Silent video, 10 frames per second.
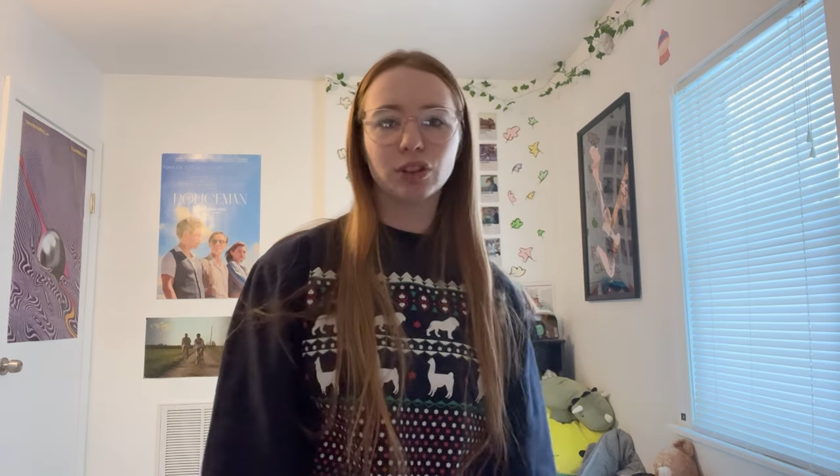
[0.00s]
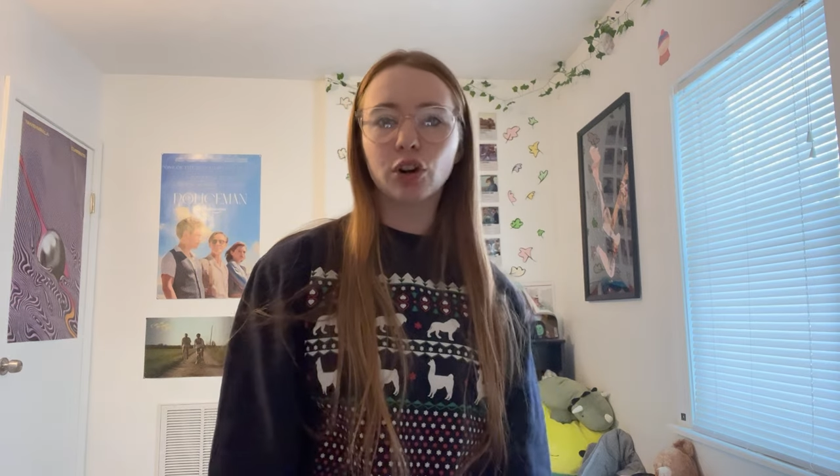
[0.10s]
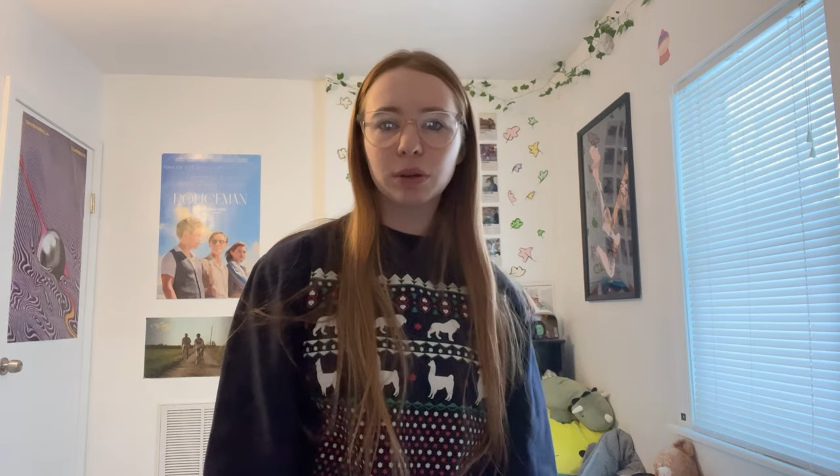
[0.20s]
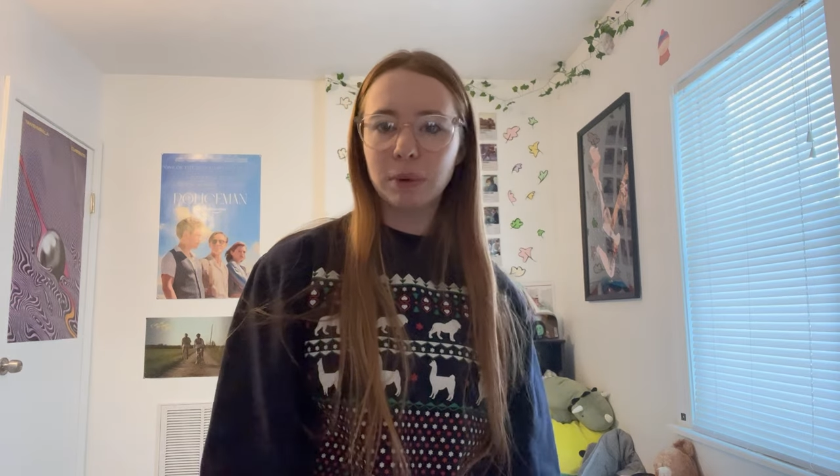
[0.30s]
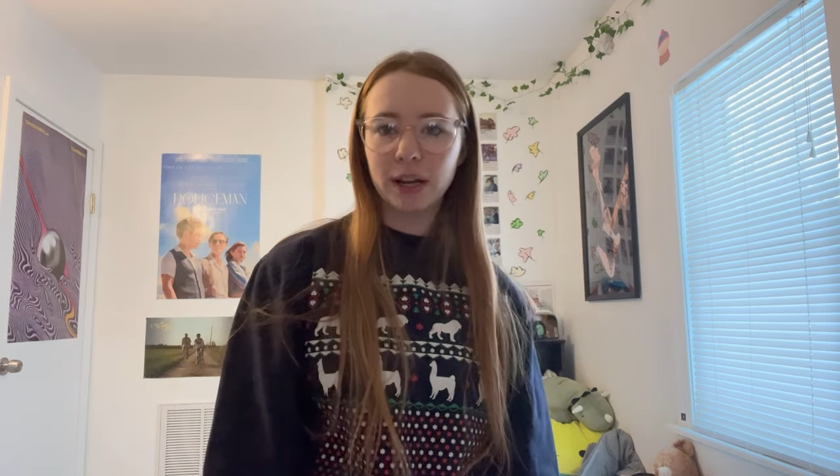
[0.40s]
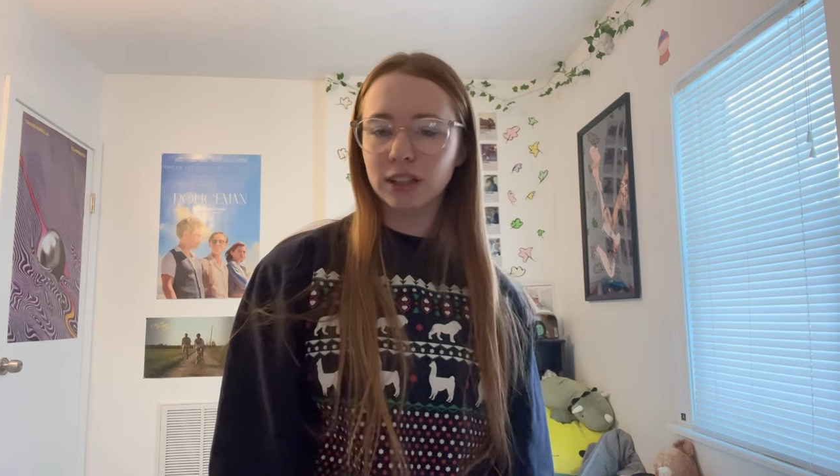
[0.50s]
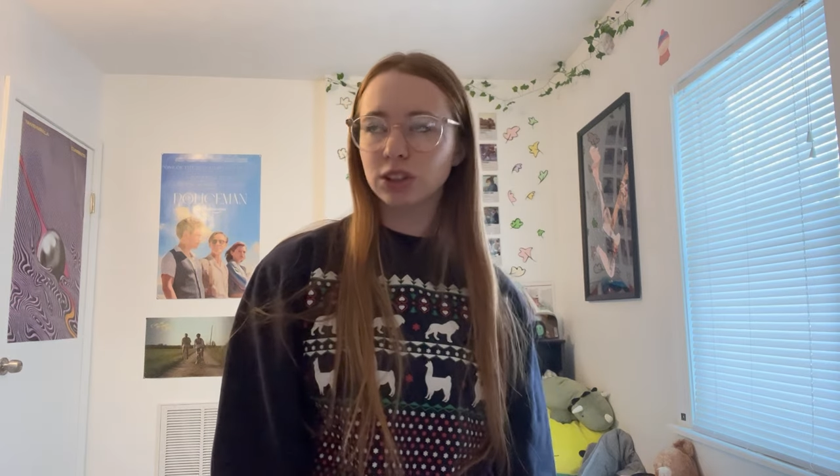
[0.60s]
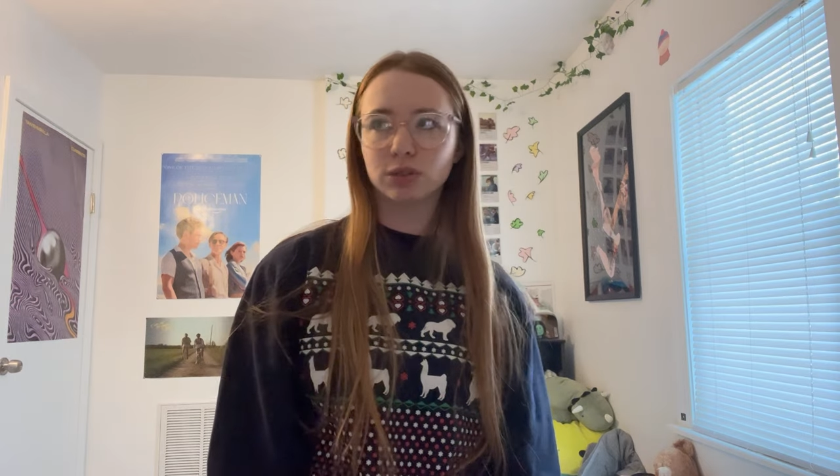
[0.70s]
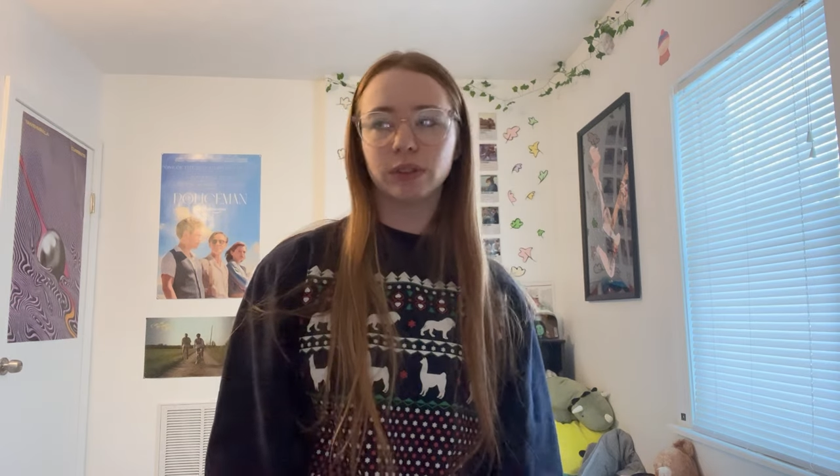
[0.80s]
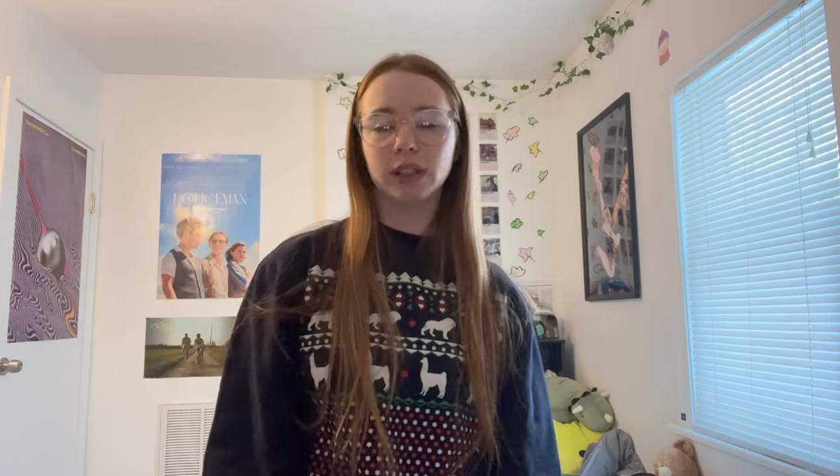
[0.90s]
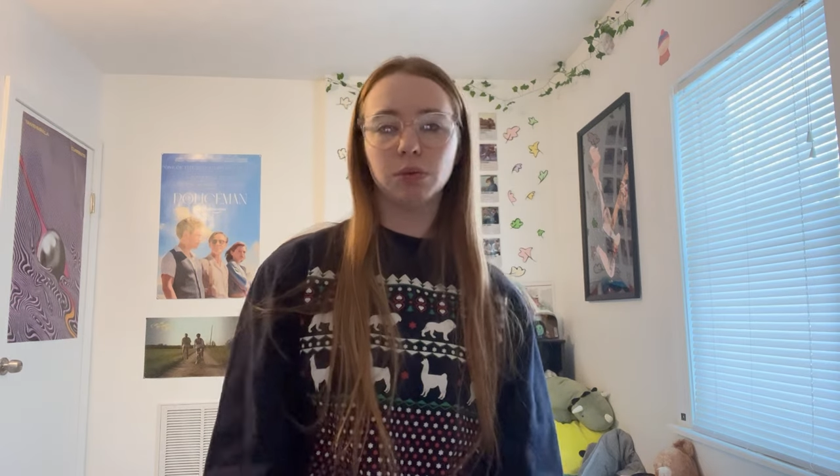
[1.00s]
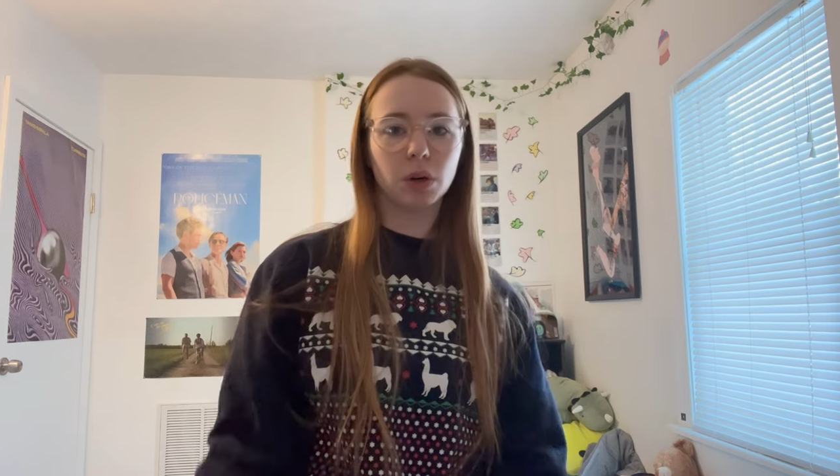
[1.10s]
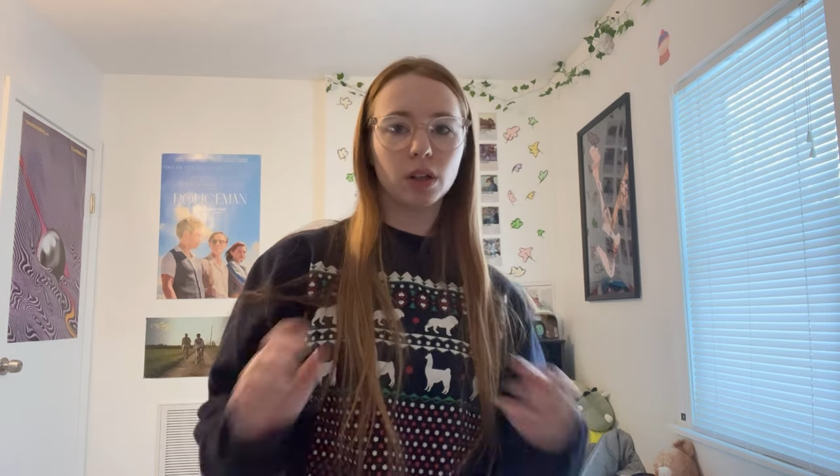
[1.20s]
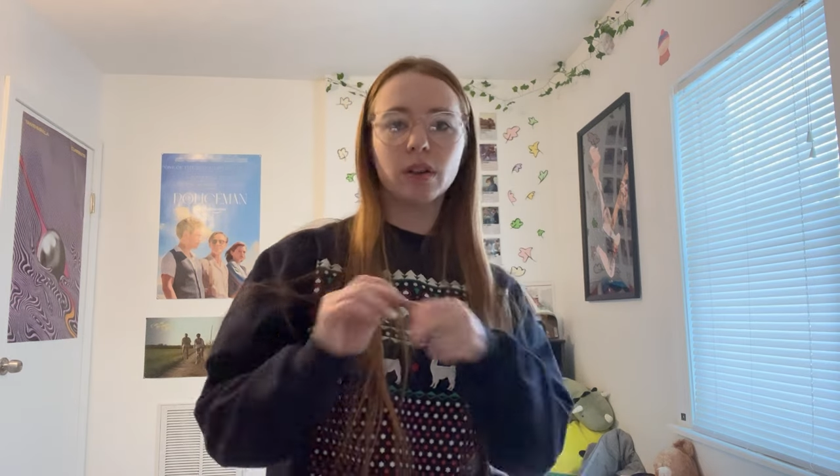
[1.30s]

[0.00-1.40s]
30 minutes to read one of